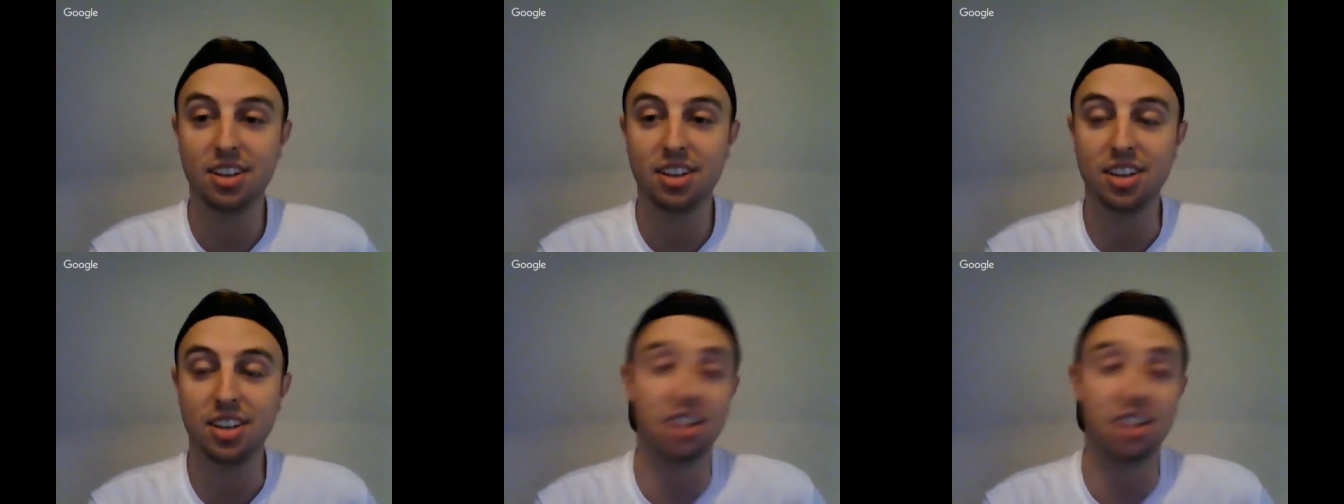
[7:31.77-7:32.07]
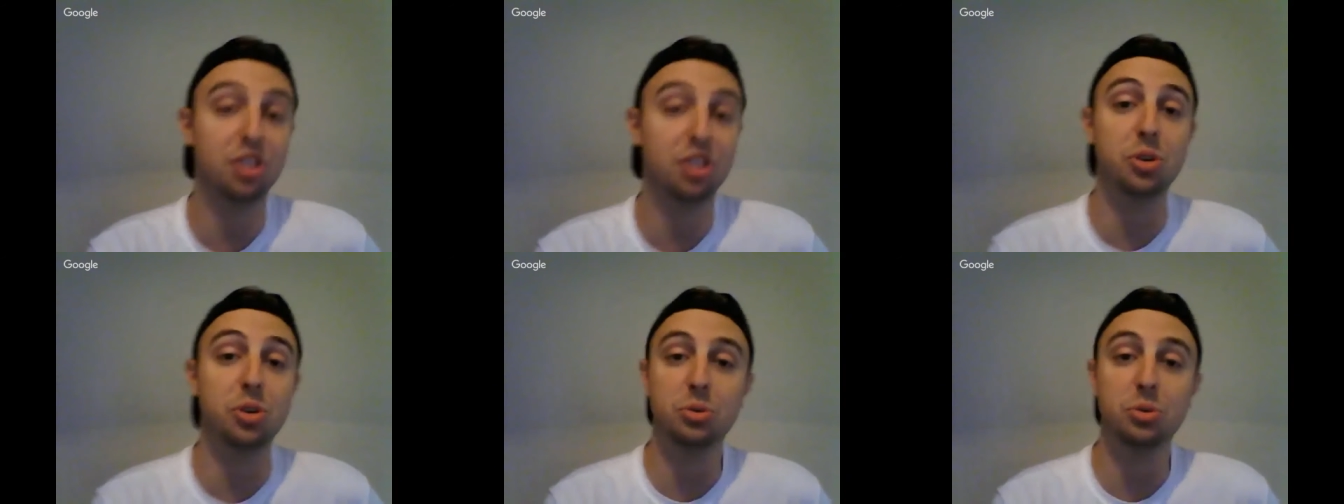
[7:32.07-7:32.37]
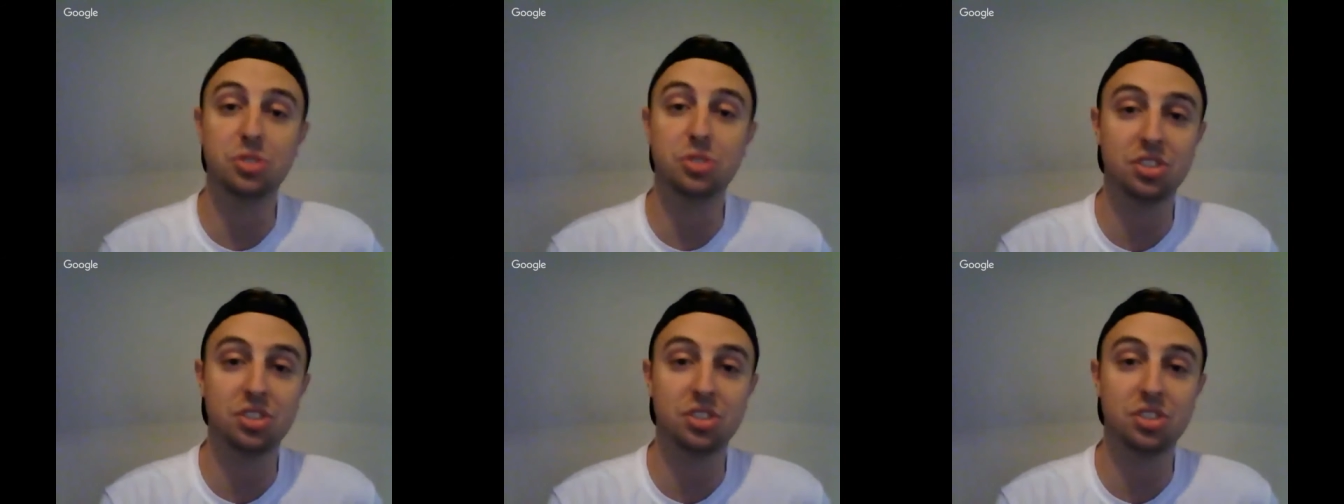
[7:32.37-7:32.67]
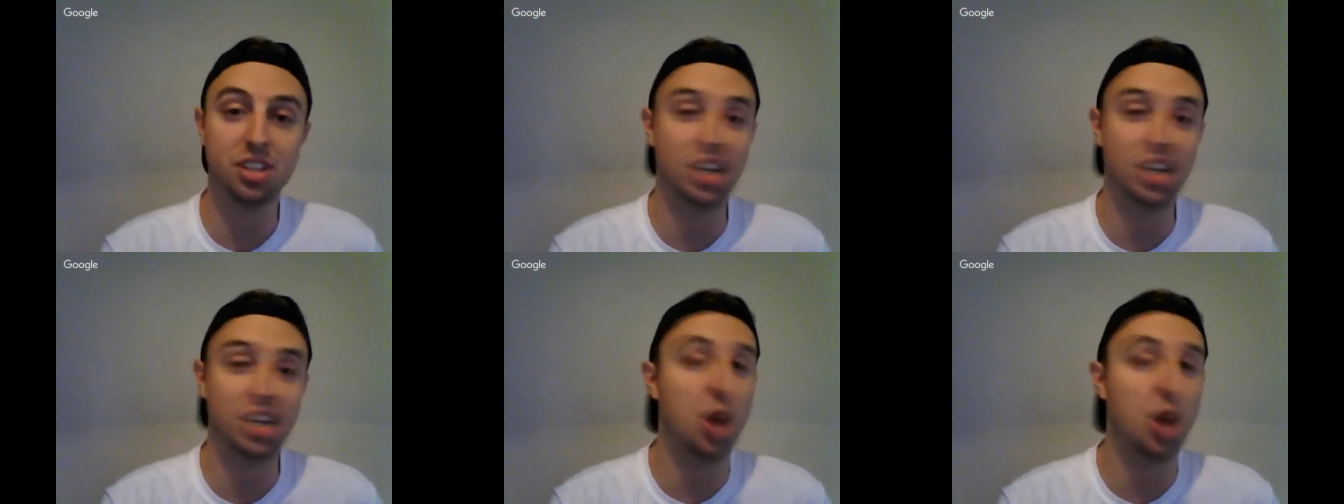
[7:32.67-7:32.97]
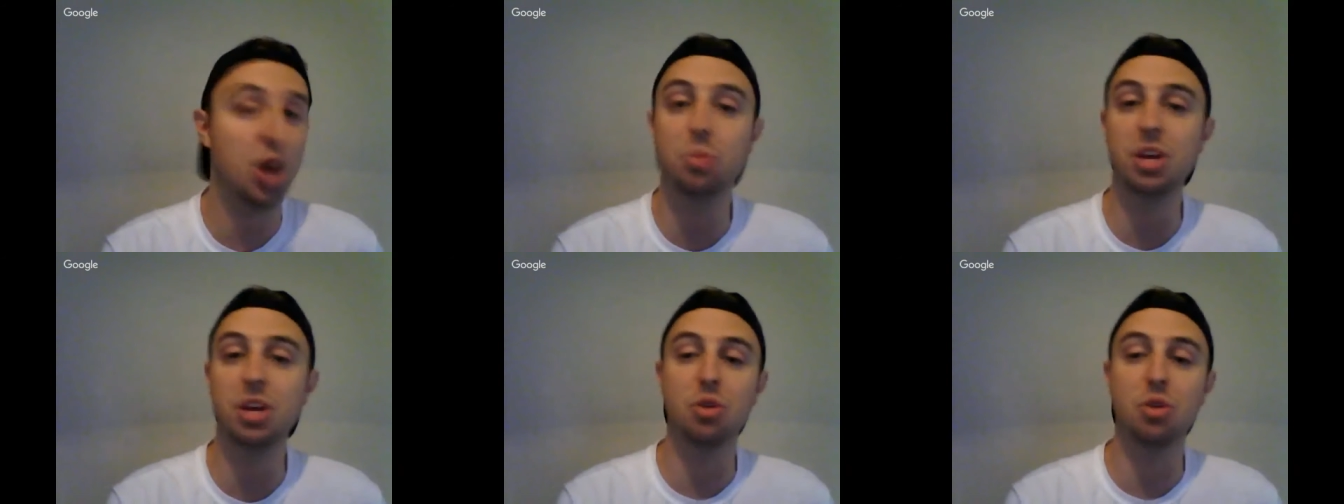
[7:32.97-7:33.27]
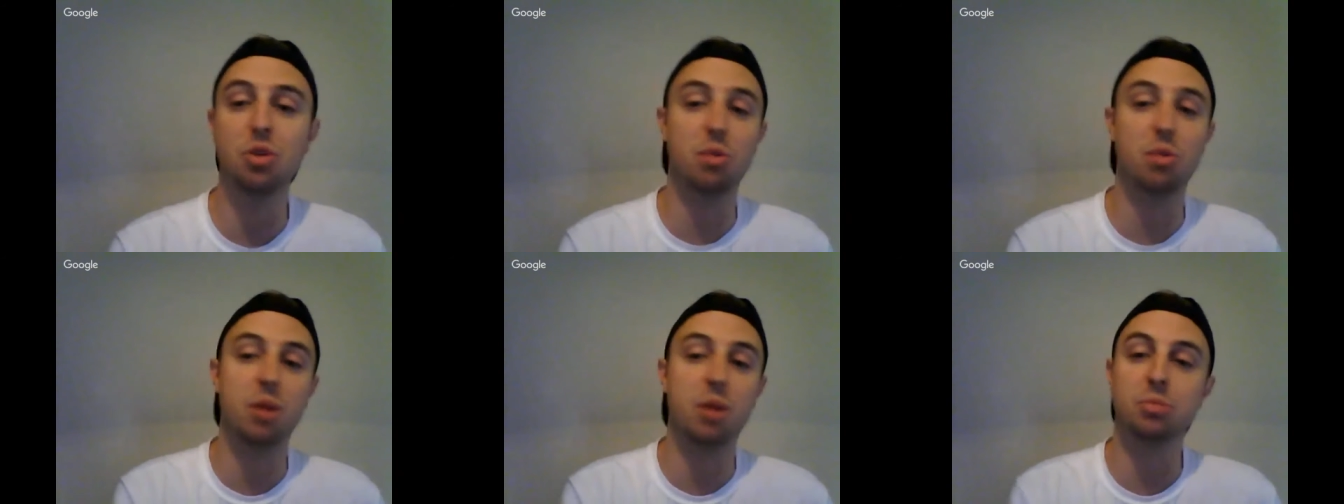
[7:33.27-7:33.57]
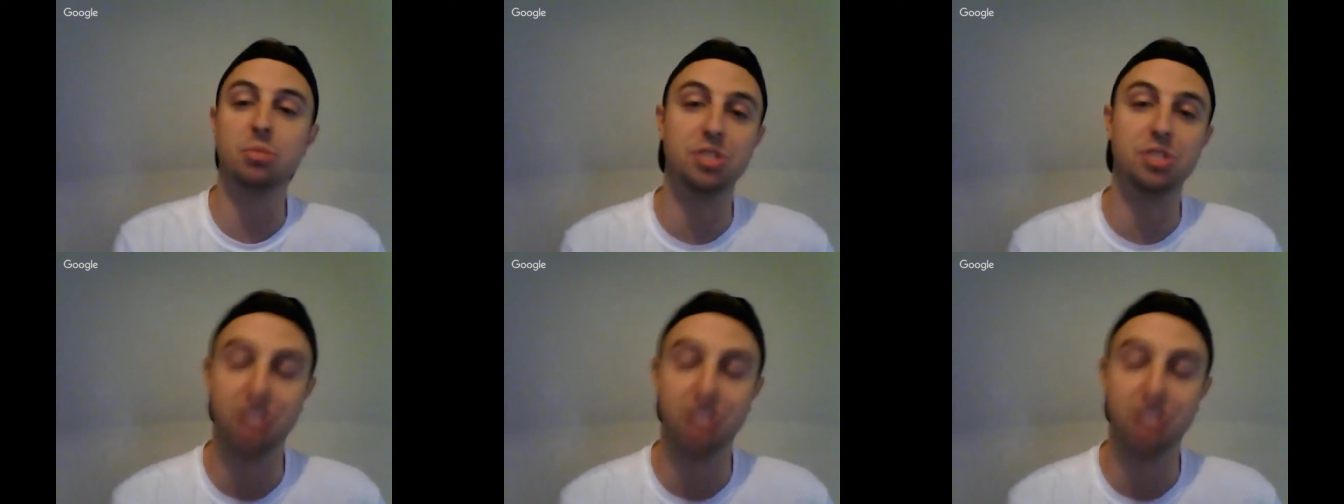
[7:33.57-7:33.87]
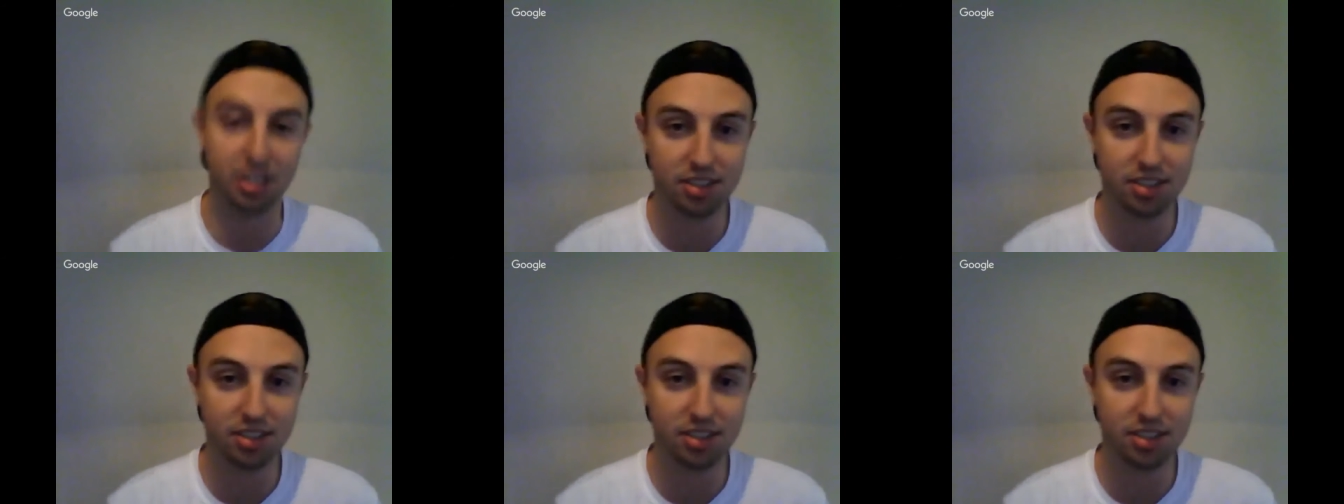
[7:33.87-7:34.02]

You lose, nobody remembers you.